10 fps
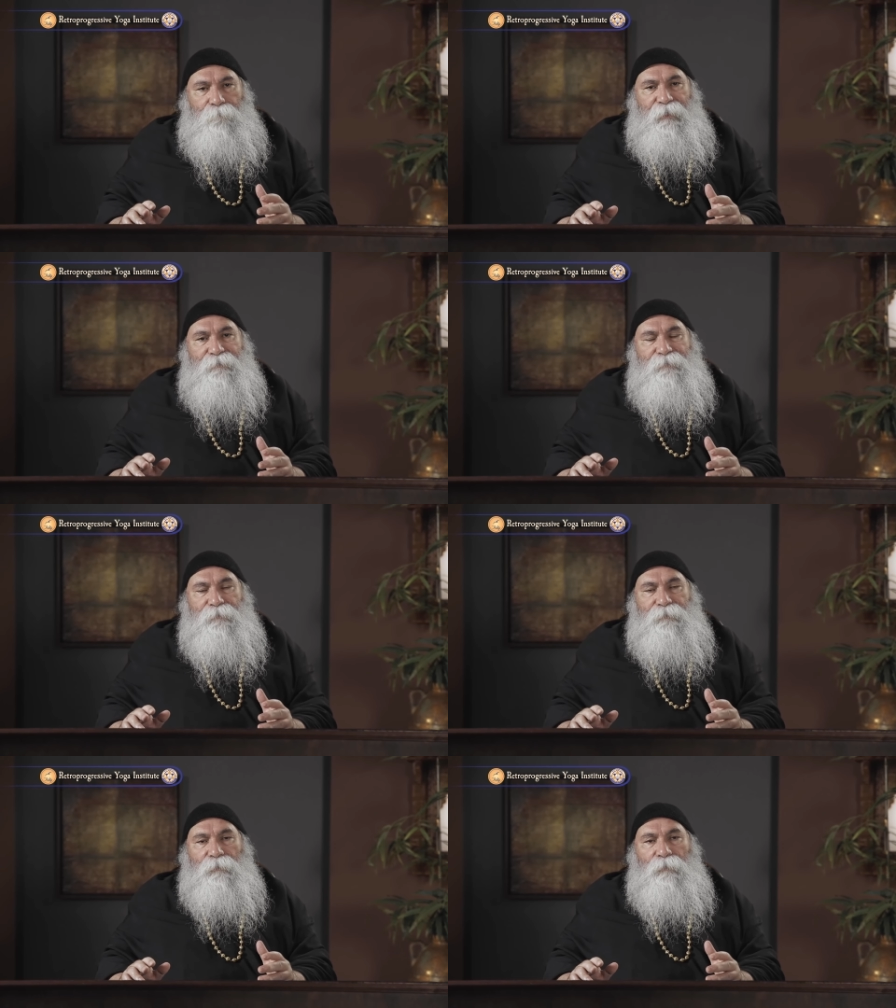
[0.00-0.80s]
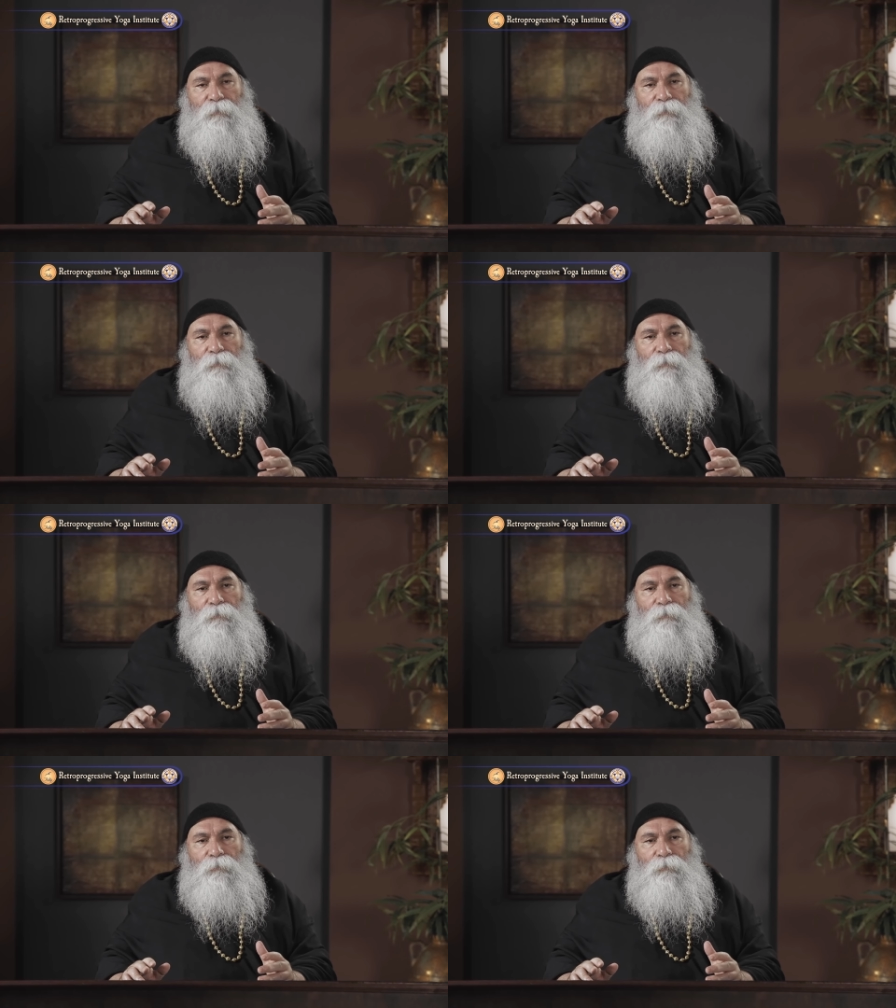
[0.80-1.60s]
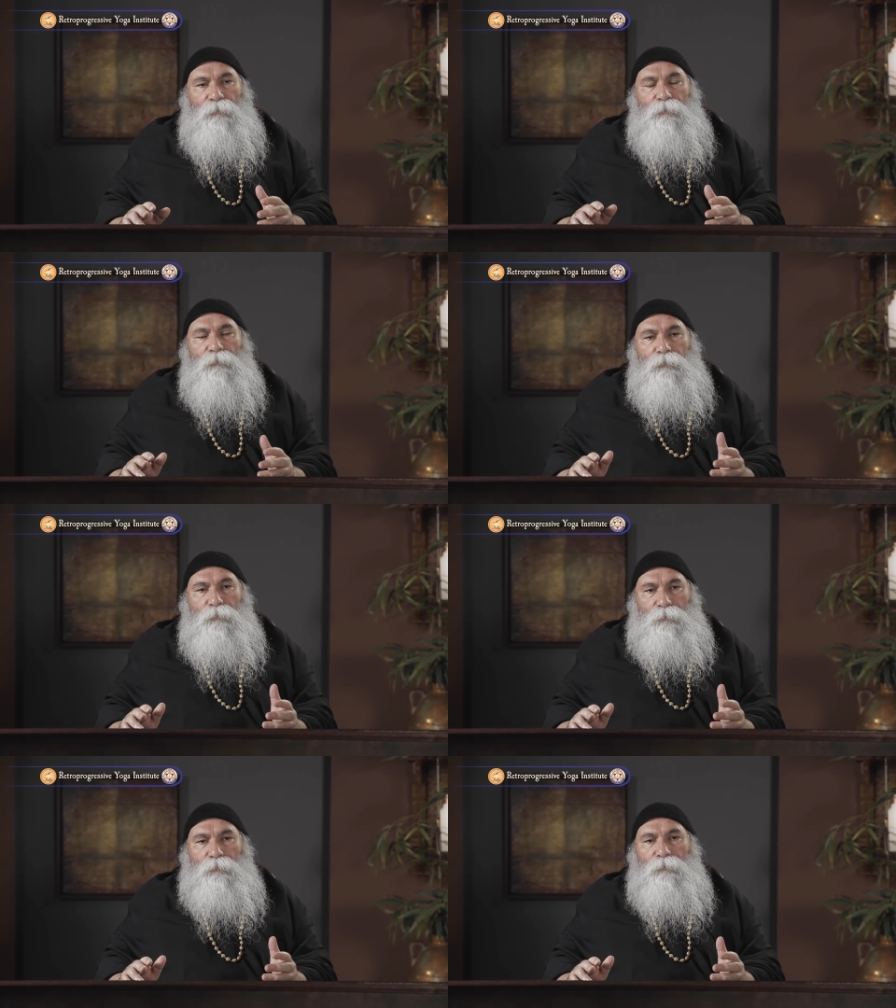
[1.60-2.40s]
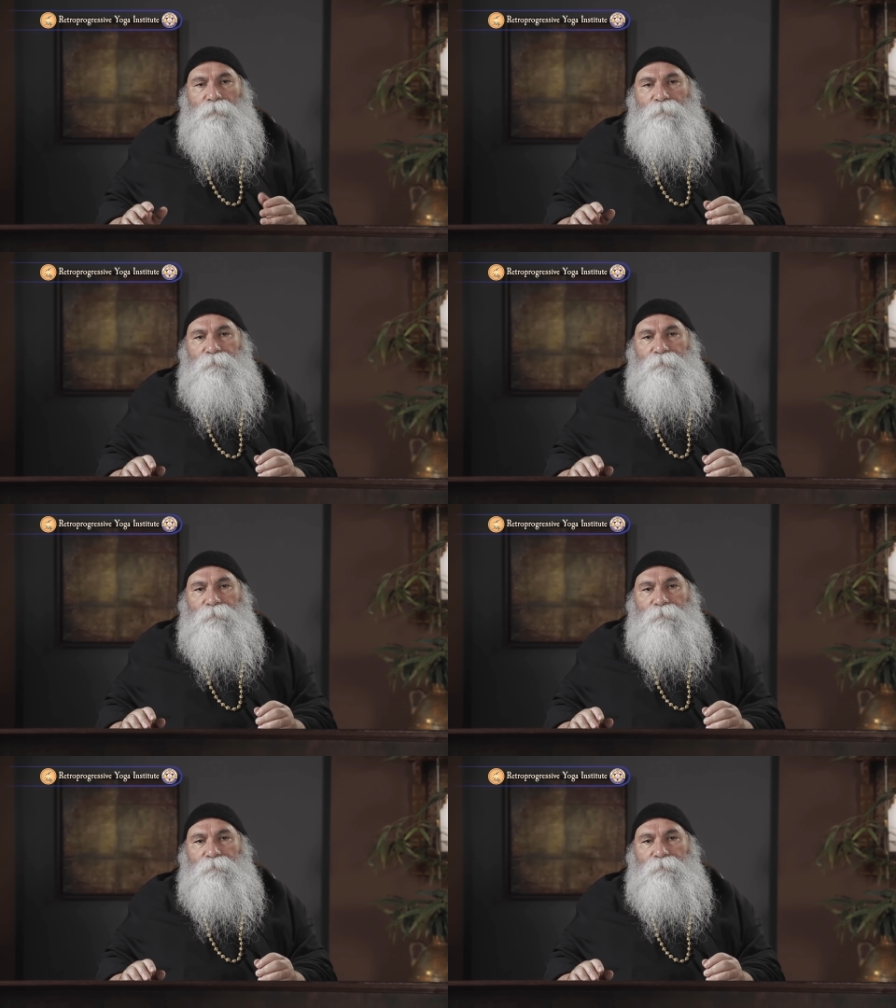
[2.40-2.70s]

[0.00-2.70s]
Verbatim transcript: basis you choose.